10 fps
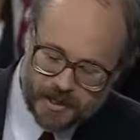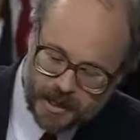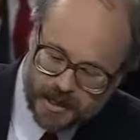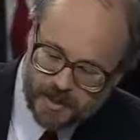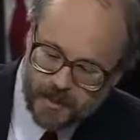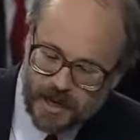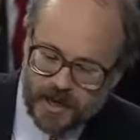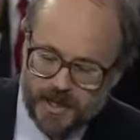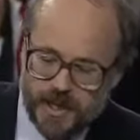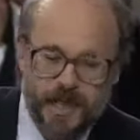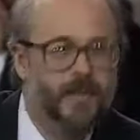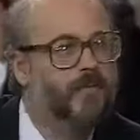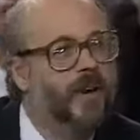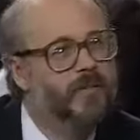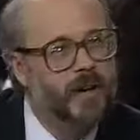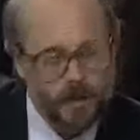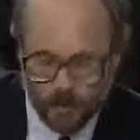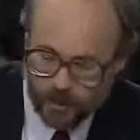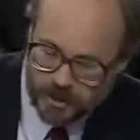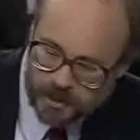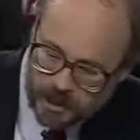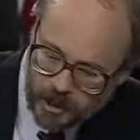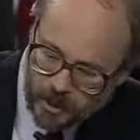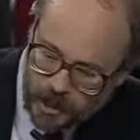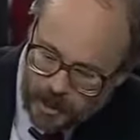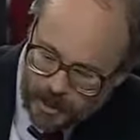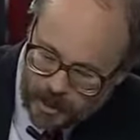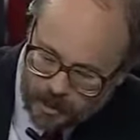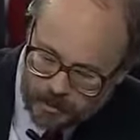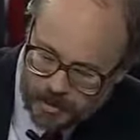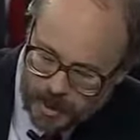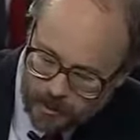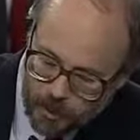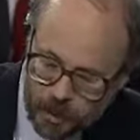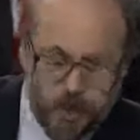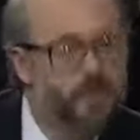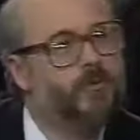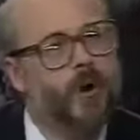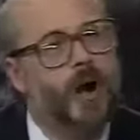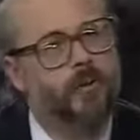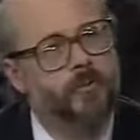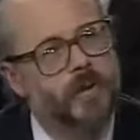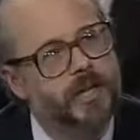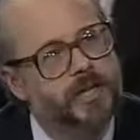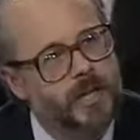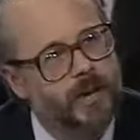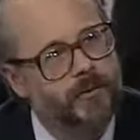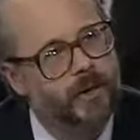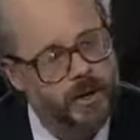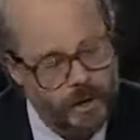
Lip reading: Science magazine of a couple months ago, Haeckel's embryos, fraud rediscovered.